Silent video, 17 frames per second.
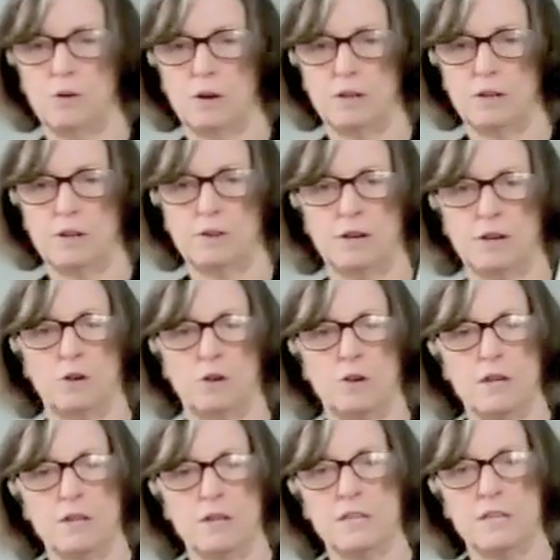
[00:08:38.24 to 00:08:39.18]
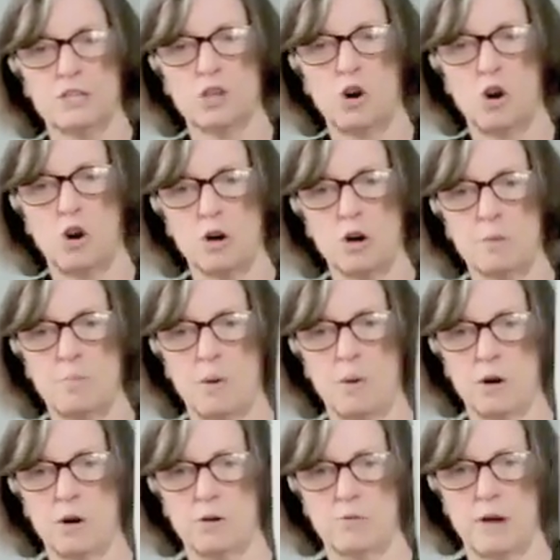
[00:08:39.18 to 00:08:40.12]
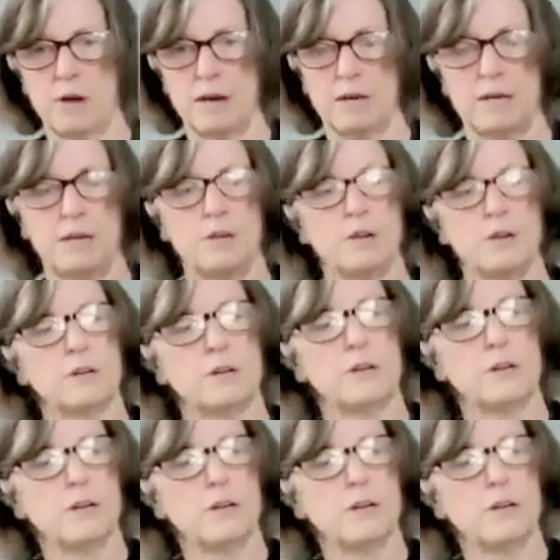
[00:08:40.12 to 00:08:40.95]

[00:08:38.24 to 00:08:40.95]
here you go, this hard part right here,